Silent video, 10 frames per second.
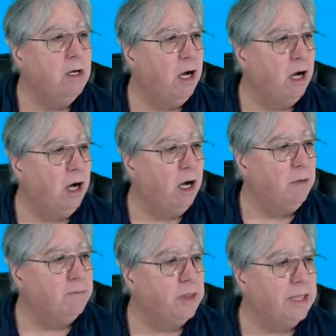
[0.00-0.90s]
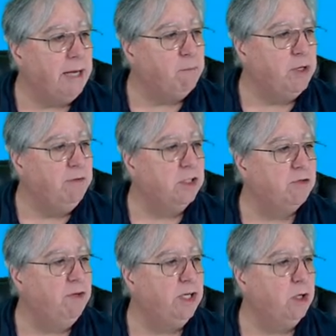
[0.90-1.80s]
Um, that previous
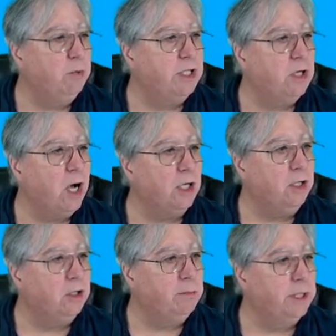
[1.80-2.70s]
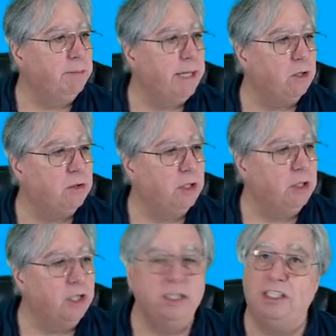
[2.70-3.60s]
video, we talk a little bit about
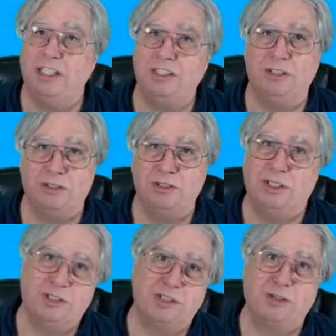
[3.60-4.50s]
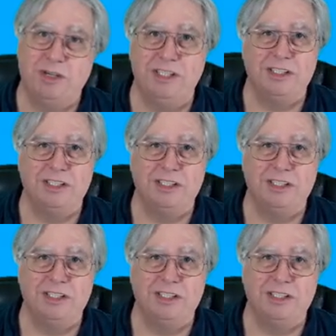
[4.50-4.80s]
the additional little screens